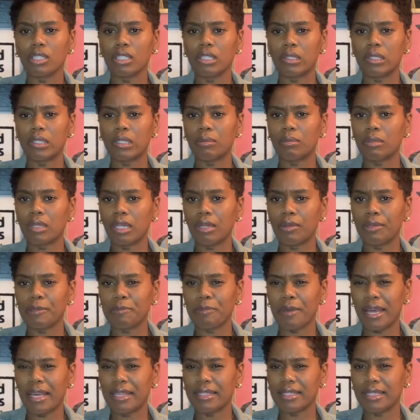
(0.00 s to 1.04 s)
This is something that was
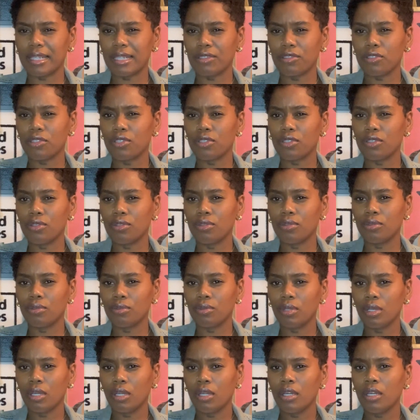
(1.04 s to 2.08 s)
passed down to
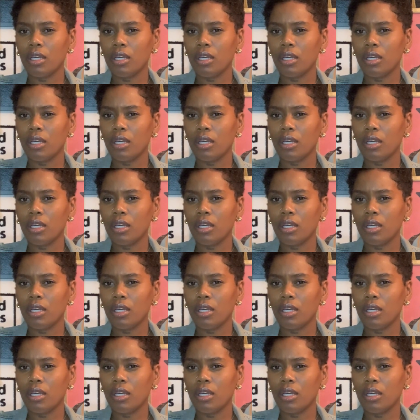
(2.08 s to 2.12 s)
you.